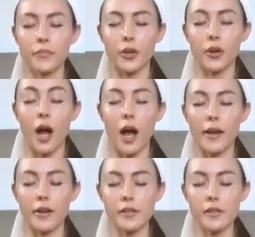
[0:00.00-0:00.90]
your
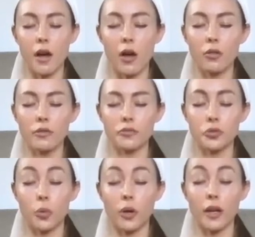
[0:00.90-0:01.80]
higher self,
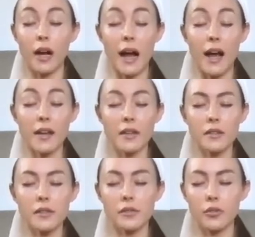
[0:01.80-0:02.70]
your
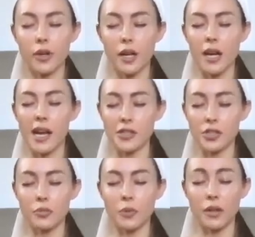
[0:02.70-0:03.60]
guides, your
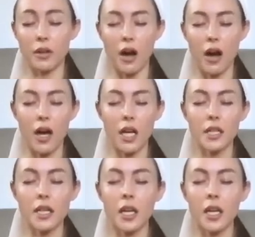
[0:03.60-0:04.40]
connection with God,